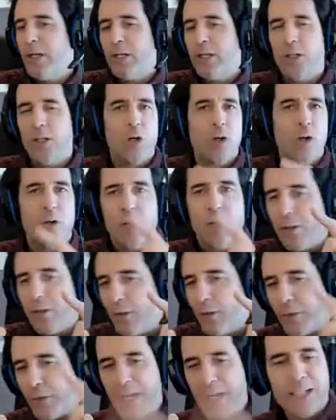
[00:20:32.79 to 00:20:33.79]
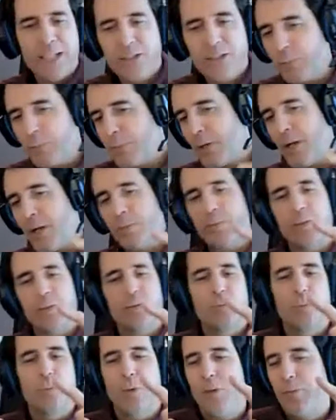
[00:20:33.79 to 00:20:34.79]
you know, their financial
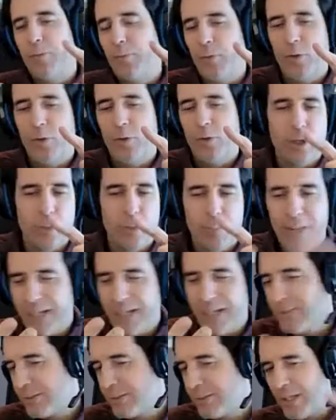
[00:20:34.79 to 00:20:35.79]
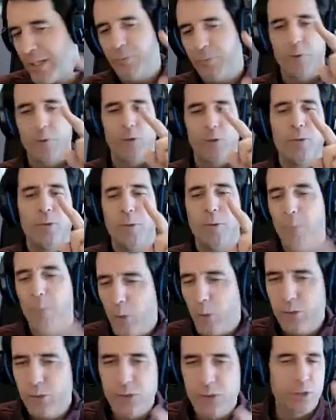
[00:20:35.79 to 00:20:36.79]
problems, with for their mindset, for their
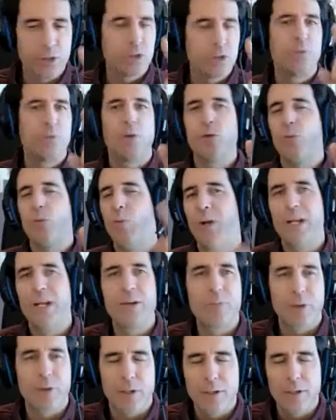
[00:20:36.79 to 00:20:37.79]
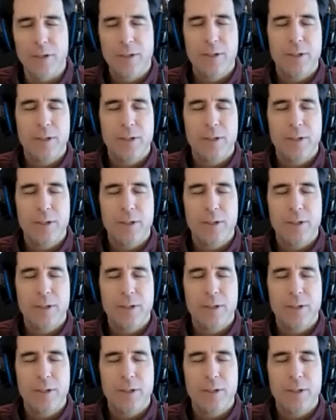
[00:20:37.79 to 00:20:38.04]
emotions, for whatever.